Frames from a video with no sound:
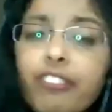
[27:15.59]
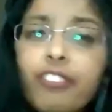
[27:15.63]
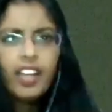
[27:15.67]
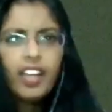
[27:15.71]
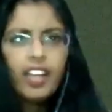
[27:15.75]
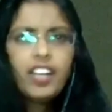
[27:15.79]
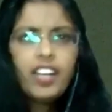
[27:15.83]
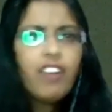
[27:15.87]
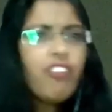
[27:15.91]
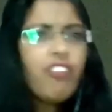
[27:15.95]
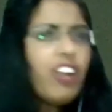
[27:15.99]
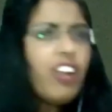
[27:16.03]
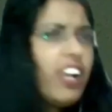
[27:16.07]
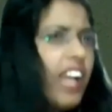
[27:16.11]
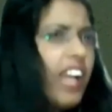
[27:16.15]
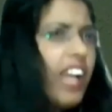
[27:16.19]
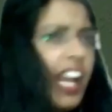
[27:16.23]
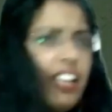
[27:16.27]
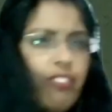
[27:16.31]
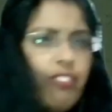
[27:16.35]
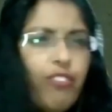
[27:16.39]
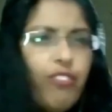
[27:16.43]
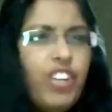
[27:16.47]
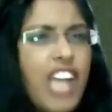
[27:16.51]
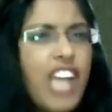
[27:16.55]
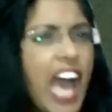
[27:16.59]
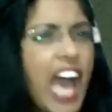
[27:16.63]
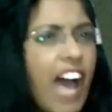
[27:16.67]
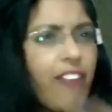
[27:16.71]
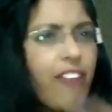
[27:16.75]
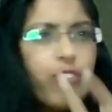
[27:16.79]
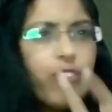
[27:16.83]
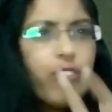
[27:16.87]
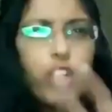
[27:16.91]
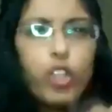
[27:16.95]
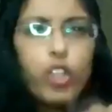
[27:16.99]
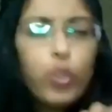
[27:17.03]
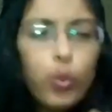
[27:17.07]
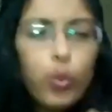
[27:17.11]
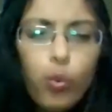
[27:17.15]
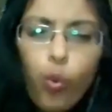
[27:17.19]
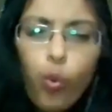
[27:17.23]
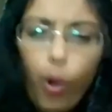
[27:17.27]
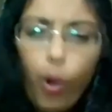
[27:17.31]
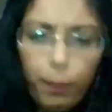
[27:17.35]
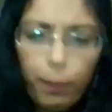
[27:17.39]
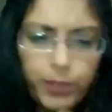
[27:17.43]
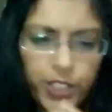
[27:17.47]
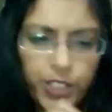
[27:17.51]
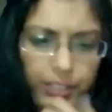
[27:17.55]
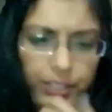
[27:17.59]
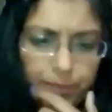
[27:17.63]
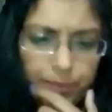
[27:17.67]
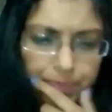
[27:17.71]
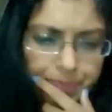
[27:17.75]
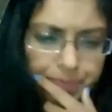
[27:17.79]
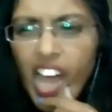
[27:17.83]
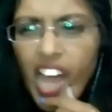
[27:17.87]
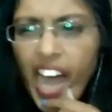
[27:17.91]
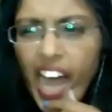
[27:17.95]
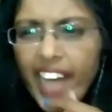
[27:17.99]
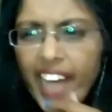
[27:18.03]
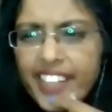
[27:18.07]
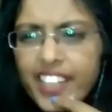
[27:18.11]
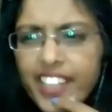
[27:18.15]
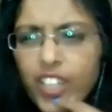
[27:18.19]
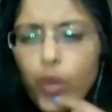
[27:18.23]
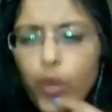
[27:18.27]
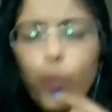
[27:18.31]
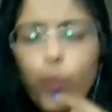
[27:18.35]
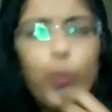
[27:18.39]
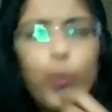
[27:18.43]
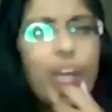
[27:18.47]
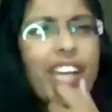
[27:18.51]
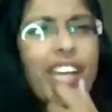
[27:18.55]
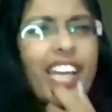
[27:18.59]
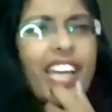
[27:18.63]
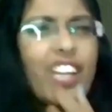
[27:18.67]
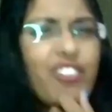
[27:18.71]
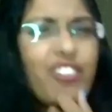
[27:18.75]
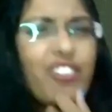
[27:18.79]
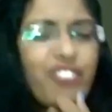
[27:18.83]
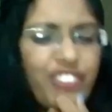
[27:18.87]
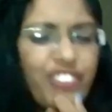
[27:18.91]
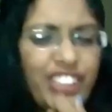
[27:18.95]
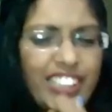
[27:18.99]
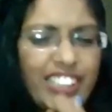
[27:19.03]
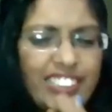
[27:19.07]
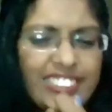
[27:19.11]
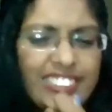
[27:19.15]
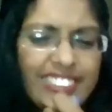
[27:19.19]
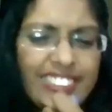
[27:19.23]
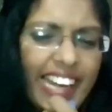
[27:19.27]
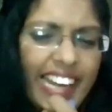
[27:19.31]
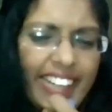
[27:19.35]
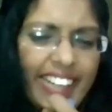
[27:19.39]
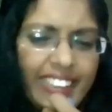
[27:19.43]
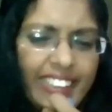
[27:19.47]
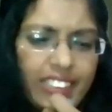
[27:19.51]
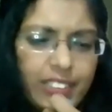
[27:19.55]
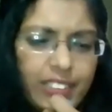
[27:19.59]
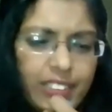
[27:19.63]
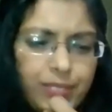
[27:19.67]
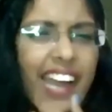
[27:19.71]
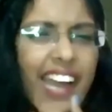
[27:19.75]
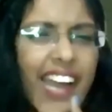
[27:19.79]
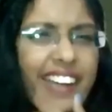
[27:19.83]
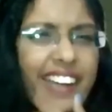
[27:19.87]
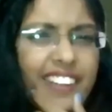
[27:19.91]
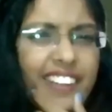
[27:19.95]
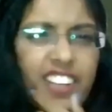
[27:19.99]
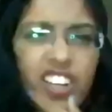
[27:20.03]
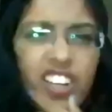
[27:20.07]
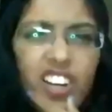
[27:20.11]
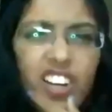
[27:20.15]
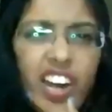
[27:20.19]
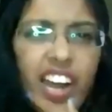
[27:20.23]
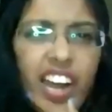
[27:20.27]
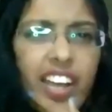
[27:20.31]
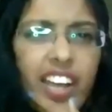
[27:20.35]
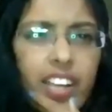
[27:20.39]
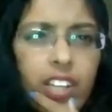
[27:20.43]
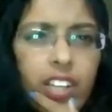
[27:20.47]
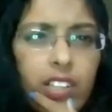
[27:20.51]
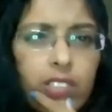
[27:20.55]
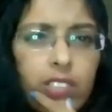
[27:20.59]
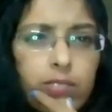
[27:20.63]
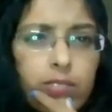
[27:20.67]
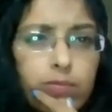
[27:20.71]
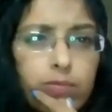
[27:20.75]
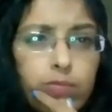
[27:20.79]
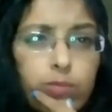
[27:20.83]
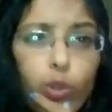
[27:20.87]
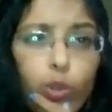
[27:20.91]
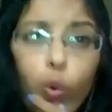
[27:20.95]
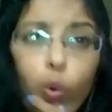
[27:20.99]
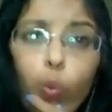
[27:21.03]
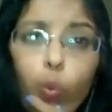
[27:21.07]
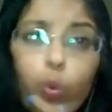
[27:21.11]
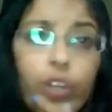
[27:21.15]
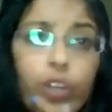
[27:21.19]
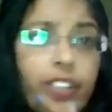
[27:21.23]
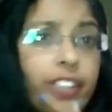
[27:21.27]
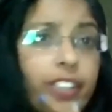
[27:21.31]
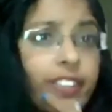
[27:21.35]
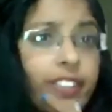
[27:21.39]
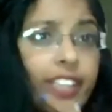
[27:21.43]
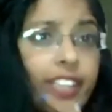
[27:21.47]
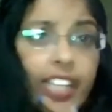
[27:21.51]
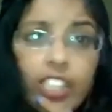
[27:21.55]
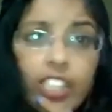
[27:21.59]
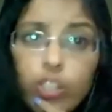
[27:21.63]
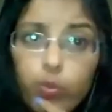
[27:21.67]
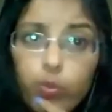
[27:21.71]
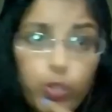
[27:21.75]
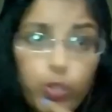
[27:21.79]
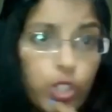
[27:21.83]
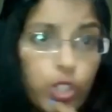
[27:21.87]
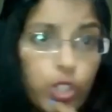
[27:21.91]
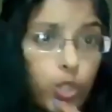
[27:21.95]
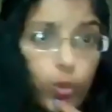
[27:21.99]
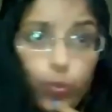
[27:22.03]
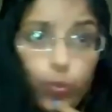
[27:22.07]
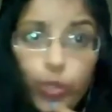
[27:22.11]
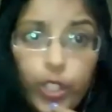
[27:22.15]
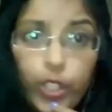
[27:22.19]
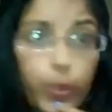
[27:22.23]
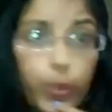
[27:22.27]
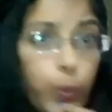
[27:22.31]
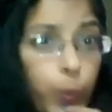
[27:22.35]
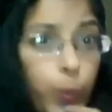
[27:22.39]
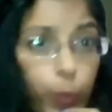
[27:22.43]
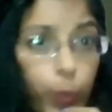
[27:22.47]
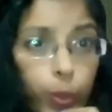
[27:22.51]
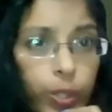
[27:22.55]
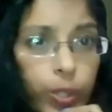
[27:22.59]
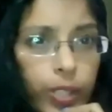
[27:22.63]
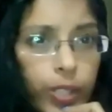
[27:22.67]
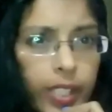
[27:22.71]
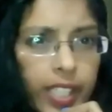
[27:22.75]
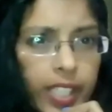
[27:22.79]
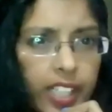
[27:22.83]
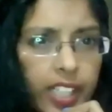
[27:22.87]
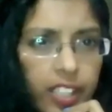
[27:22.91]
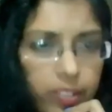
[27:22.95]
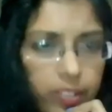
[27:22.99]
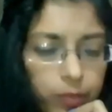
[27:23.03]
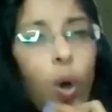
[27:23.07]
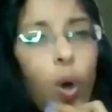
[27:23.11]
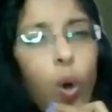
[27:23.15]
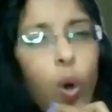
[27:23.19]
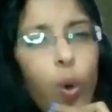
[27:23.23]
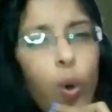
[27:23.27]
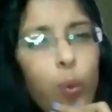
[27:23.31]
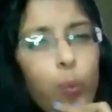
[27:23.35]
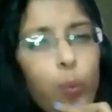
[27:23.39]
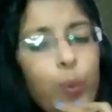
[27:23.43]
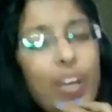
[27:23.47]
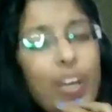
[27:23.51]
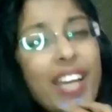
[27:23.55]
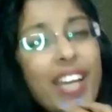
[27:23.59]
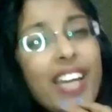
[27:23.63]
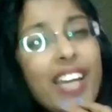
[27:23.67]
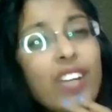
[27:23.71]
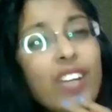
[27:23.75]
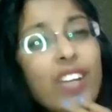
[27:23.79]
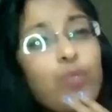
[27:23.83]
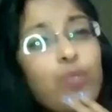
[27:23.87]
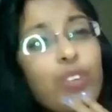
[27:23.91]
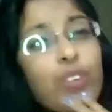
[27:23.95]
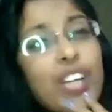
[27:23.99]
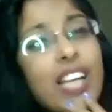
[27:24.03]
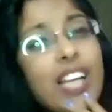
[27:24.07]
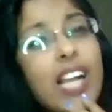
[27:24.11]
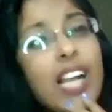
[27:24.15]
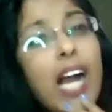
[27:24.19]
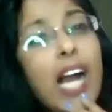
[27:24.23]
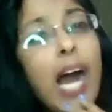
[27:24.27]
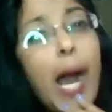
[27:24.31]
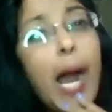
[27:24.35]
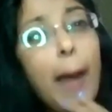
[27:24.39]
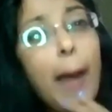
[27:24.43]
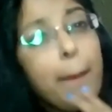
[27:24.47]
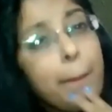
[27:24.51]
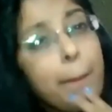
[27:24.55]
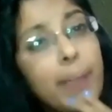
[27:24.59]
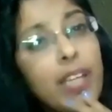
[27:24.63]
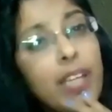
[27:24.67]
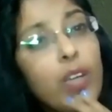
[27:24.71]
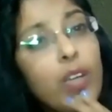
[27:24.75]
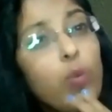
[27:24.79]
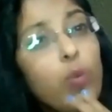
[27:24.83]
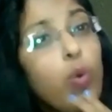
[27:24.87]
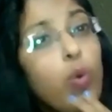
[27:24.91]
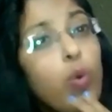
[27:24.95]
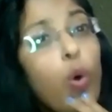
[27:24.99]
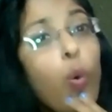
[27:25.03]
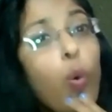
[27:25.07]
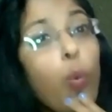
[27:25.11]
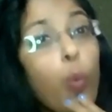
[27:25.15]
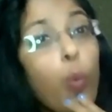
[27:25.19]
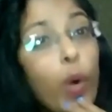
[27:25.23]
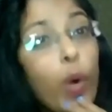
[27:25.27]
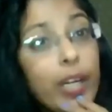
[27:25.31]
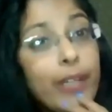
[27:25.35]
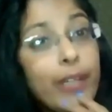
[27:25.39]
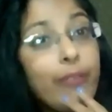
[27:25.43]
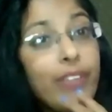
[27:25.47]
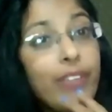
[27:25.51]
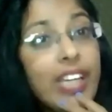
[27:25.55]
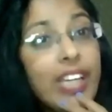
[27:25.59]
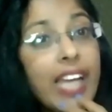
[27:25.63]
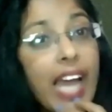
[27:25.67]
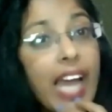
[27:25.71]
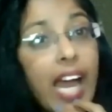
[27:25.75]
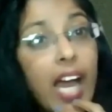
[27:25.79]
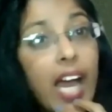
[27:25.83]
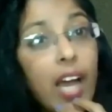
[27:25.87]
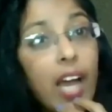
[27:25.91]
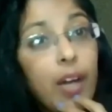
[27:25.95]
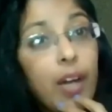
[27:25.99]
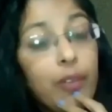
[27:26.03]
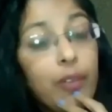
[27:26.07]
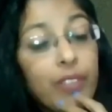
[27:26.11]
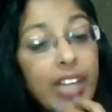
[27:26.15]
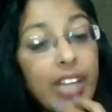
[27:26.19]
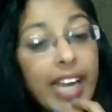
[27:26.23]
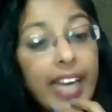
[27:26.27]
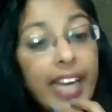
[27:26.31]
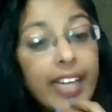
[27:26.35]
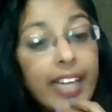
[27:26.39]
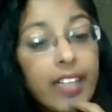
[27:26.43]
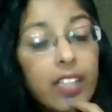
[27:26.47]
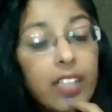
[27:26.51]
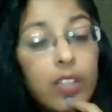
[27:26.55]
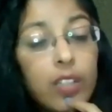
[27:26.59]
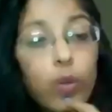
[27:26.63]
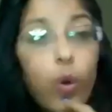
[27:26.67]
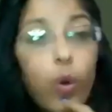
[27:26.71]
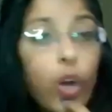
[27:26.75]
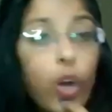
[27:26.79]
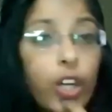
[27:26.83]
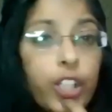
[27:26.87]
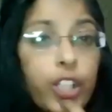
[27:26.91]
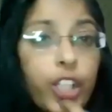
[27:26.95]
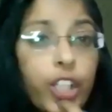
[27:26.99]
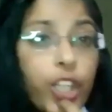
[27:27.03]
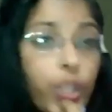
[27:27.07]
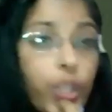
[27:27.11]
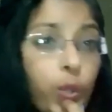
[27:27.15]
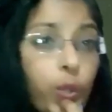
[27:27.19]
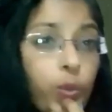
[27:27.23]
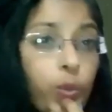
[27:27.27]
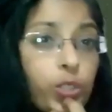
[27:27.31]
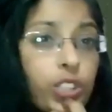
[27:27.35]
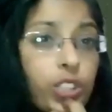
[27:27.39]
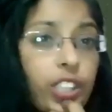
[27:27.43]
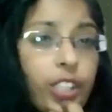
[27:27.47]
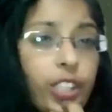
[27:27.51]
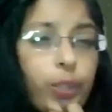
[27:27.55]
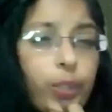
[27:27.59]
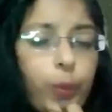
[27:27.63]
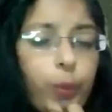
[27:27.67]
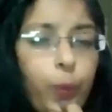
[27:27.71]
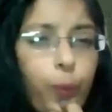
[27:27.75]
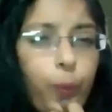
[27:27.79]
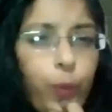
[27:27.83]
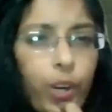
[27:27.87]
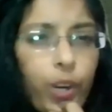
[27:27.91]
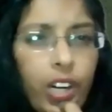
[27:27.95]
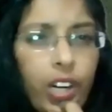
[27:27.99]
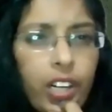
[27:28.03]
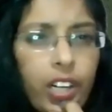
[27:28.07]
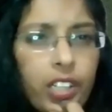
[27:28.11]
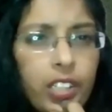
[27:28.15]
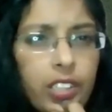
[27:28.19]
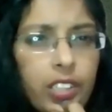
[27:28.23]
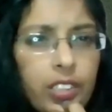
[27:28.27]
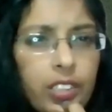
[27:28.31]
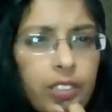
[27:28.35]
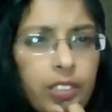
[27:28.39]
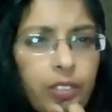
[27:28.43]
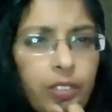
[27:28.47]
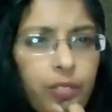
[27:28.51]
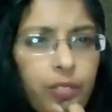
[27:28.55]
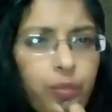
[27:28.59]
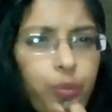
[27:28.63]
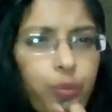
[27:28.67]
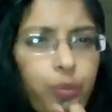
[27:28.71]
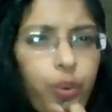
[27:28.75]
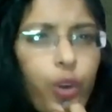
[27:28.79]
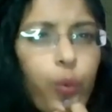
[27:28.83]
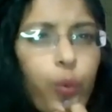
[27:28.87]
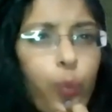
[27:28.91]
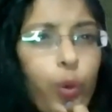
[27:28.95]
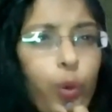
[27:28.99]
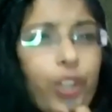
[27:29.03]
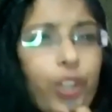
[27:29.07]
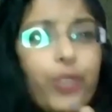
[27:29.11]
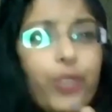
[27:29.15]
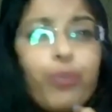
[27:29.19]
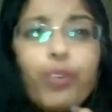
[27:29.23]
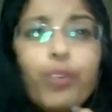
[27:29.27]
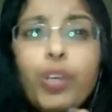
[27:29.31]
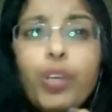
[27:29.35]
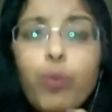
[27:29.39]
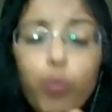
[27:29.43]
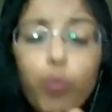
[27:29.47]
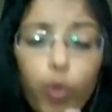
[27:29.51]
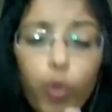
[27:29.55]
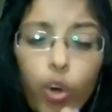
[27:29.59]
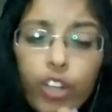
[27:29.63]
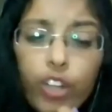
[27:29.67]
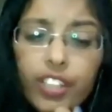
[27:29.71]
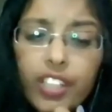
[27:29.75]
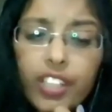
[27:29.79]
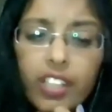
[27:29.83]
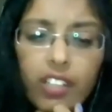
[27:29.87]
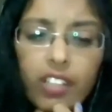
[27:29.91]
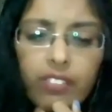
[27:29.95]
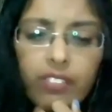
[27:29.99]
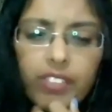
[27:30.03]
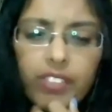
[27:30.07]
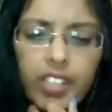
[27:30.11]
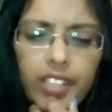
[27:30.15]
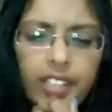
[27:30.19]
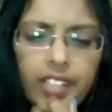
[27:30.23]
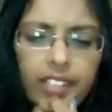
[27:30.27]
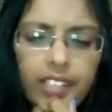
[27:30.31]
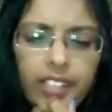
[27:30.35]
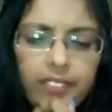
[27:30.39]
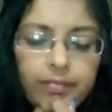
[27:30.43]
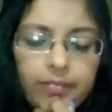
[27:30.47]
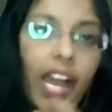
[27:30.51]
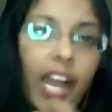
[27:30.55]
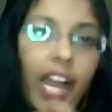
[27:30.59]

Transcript: In our life we have the two options: either we can feel sad and cry over the things which we do not have, or we can feel happy for what we have and continuously do work for what we want in our life.